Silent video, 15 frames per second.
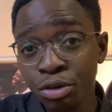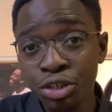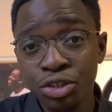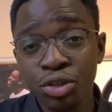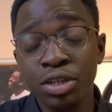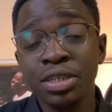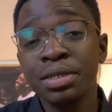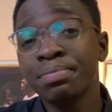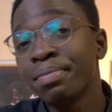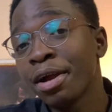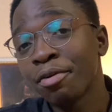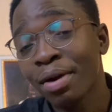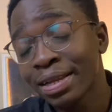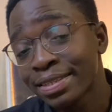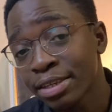During studying,
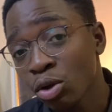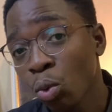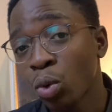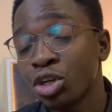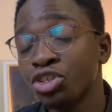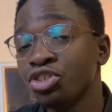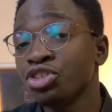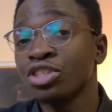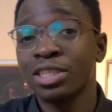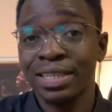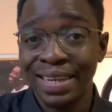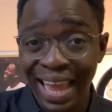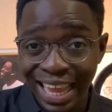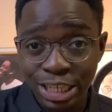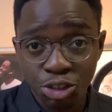by writing
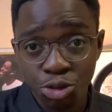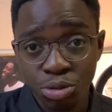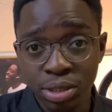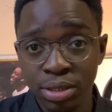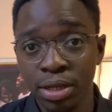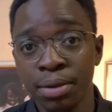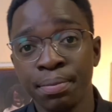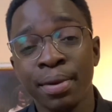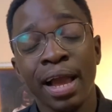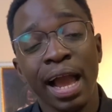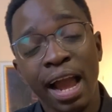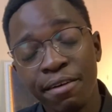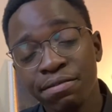questions and answering them.